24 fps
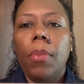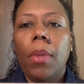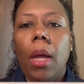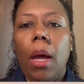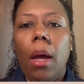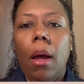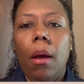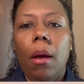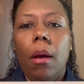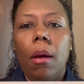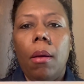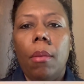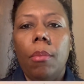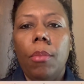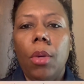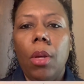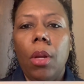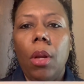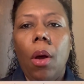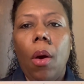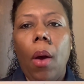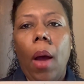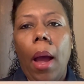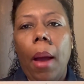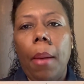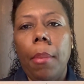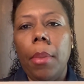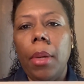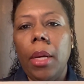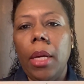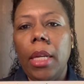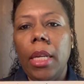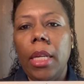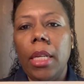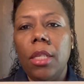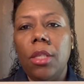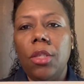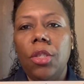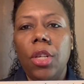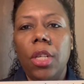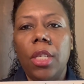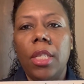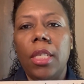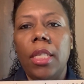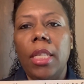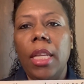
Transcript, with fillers: um, you know, our money is just